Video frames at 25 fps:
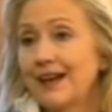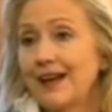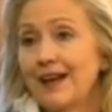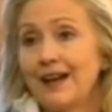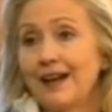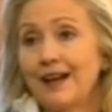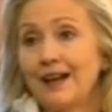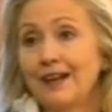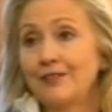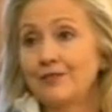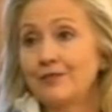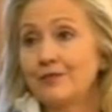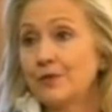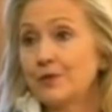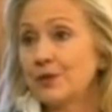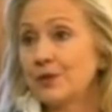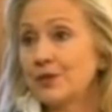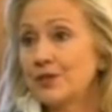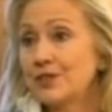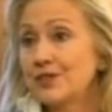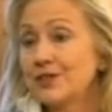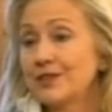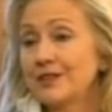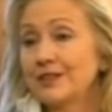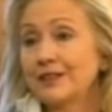
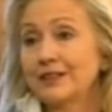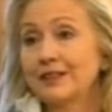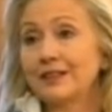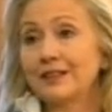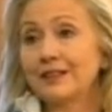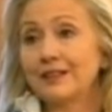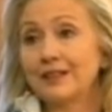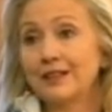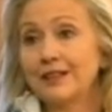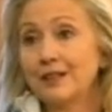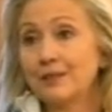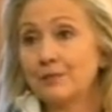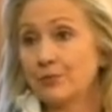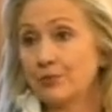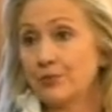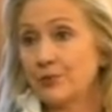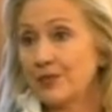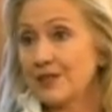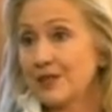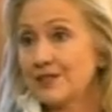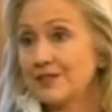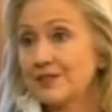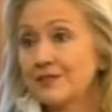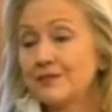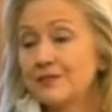unfortunately
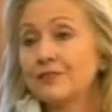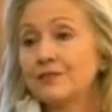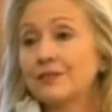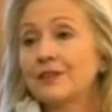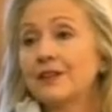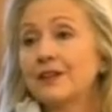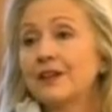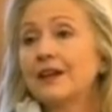oppressive